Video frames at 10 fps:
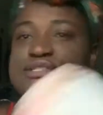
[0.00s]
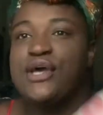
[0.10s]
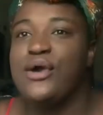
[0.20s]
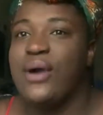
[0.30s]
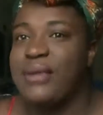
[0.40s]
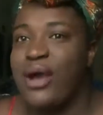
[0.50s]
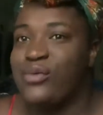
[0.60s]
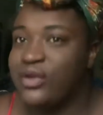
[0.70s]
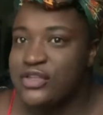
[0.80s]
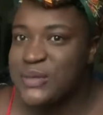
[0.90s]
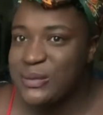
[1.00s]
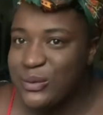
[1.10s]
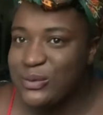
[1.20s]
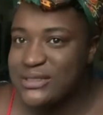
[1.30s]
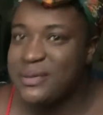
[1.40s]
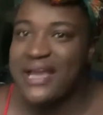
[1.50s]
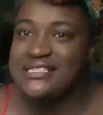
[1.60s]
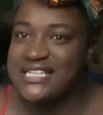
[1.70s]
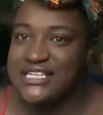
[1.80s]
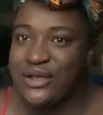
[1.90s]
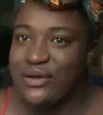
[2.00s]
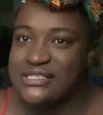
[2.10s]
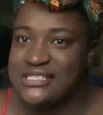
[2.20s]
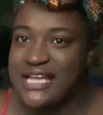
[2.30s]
I'm not one of those people who was paying $10